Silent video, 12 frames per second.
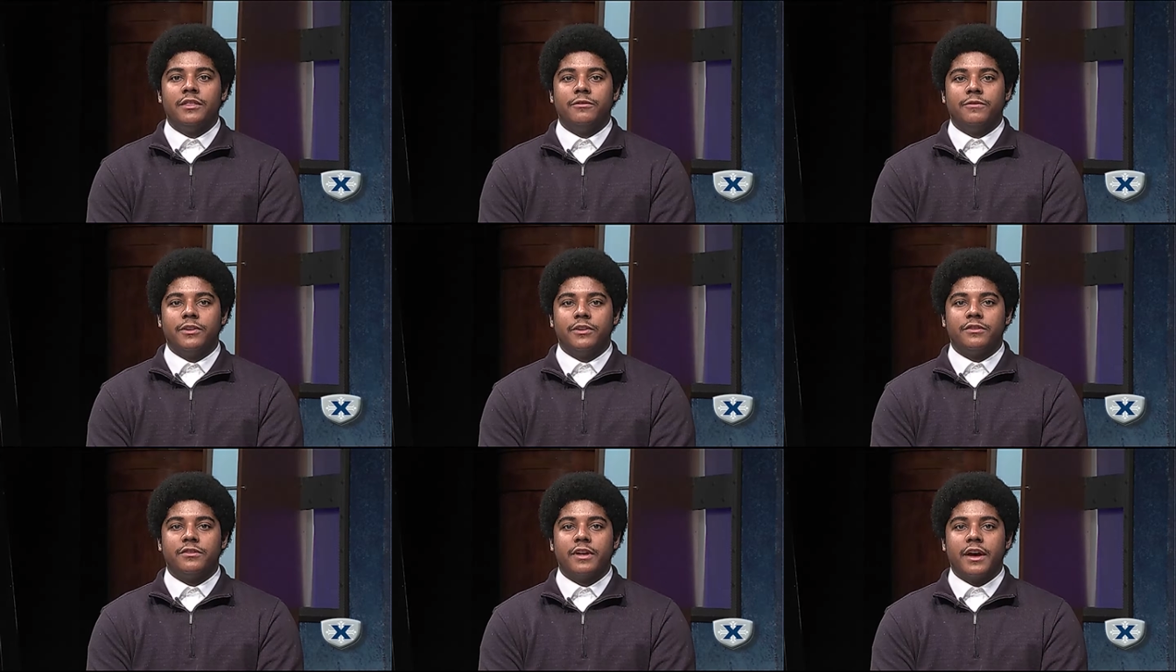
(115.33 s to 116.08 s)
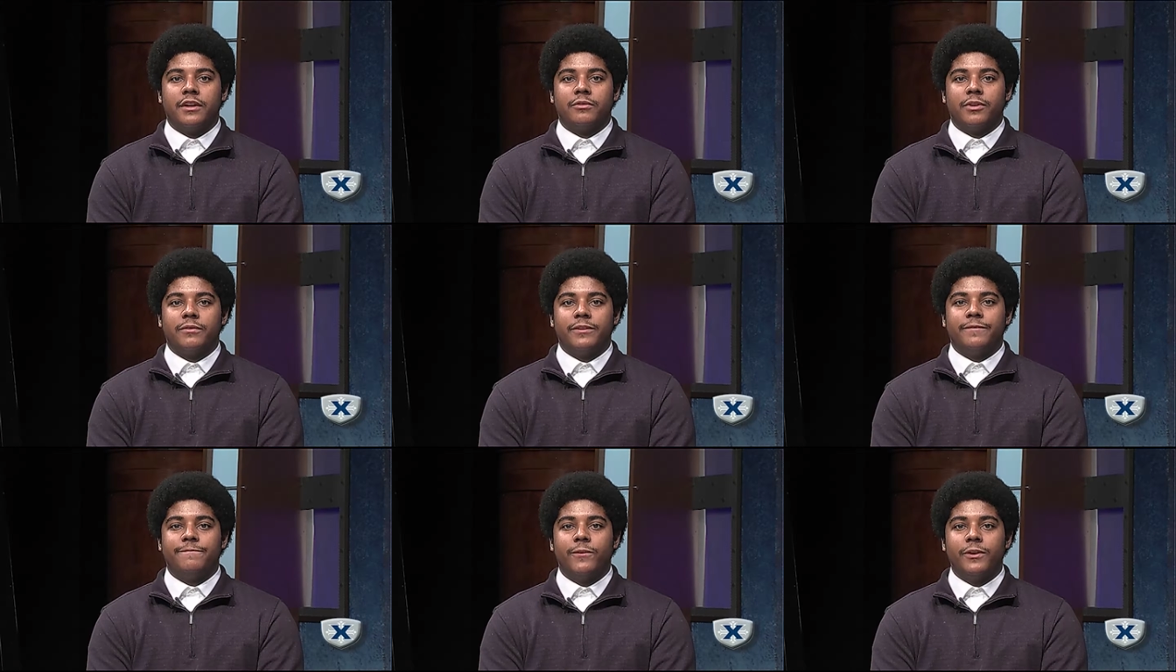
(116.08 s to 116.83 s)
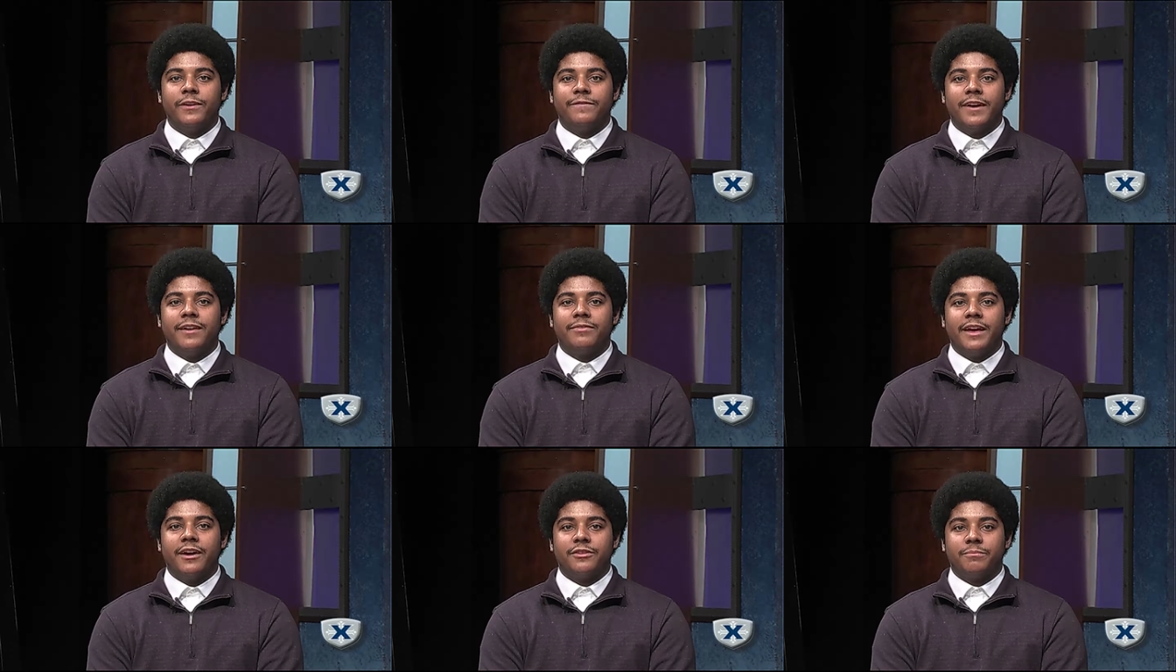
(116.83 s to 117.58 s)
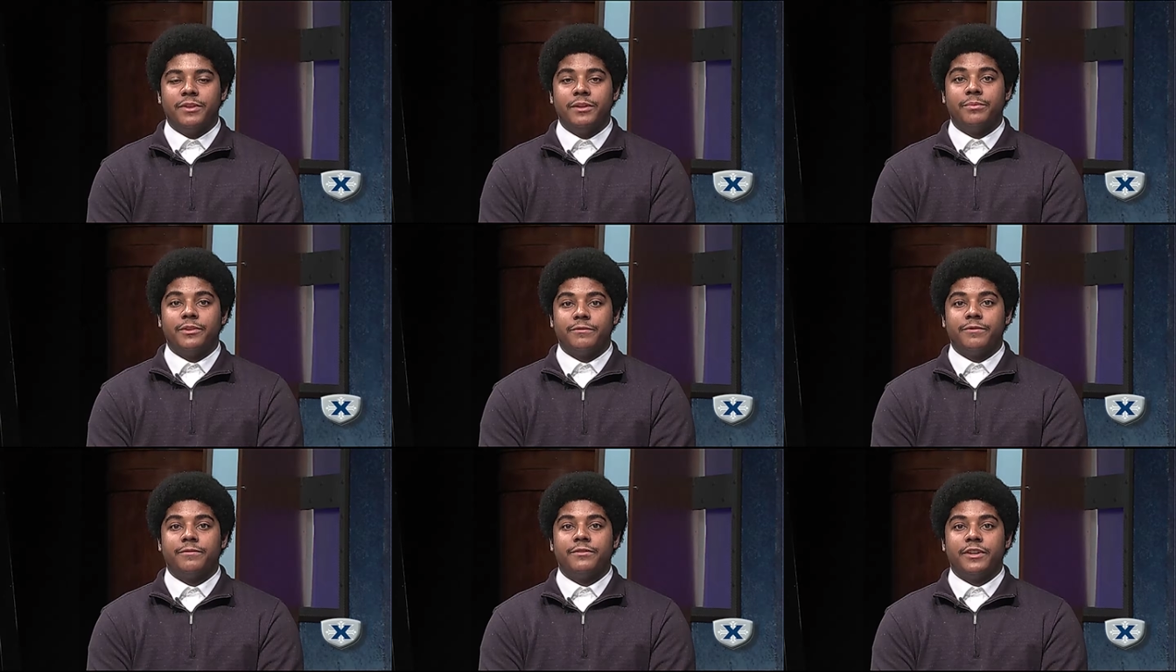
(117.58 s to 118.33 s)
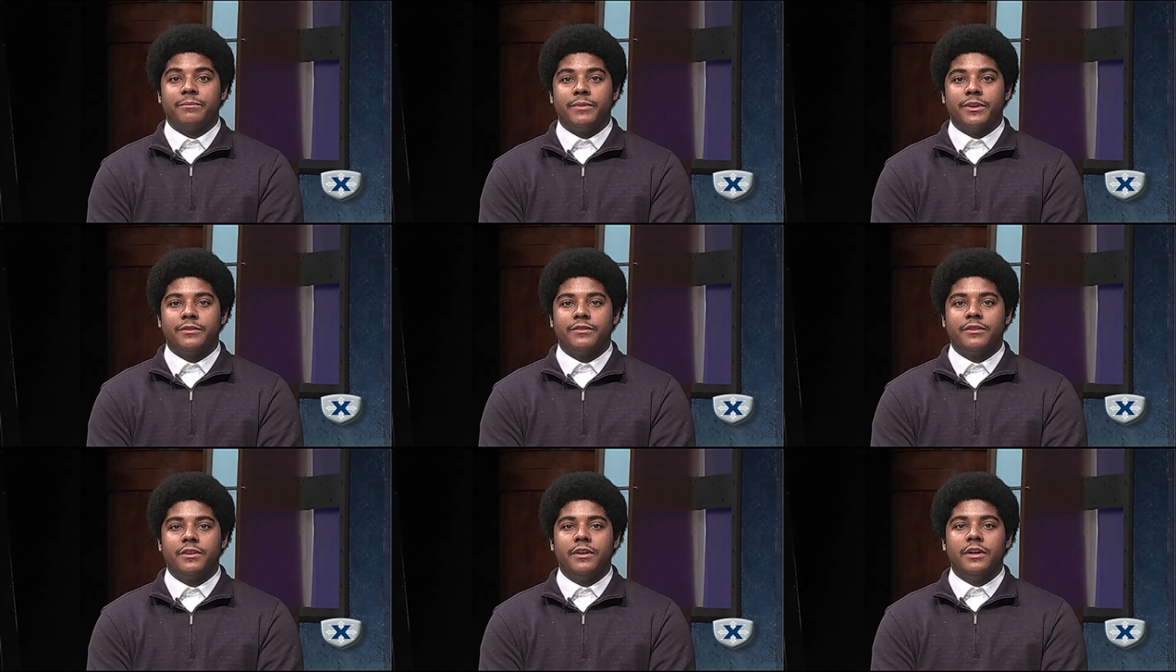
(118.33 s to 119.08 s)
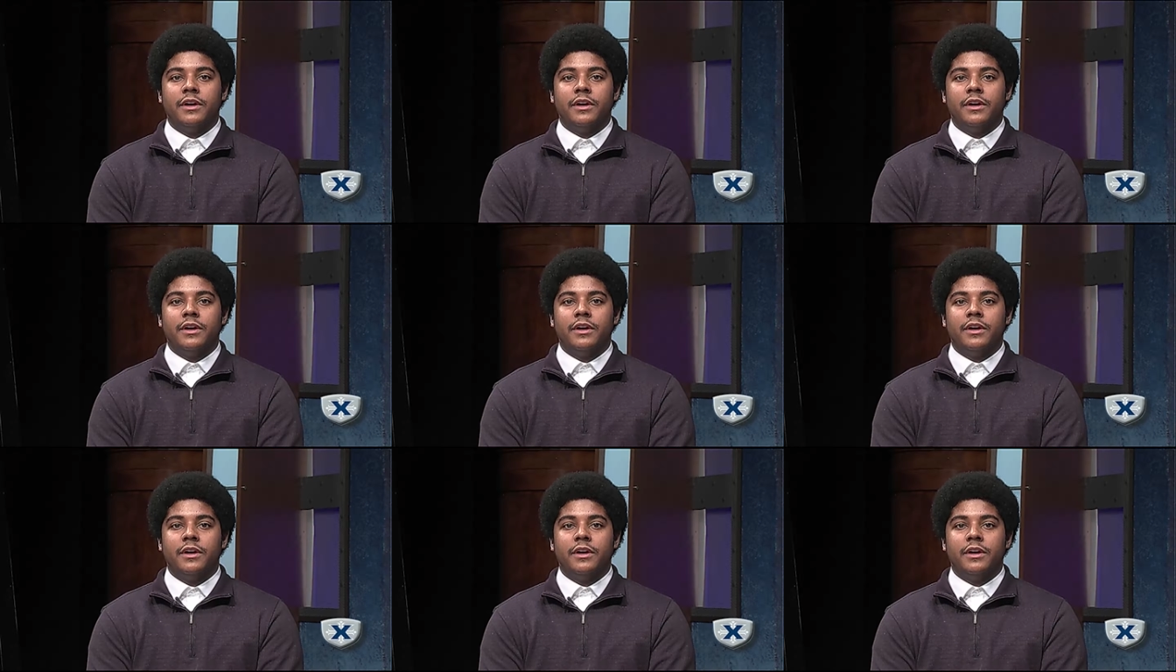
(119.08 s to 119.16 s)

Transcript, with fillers: the village cited roughly 45,000 people in 15 months.